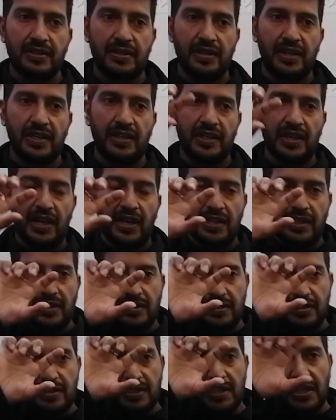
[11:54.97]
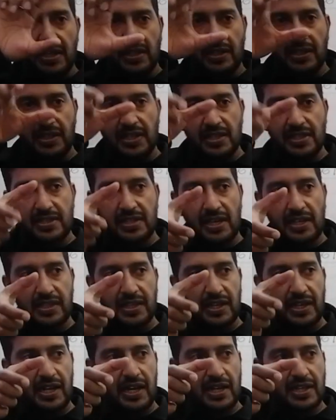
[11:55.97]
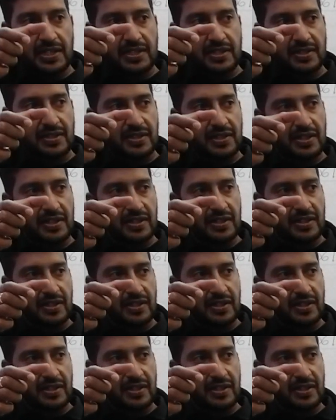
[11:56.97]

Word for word: right, and a steel inside the glass,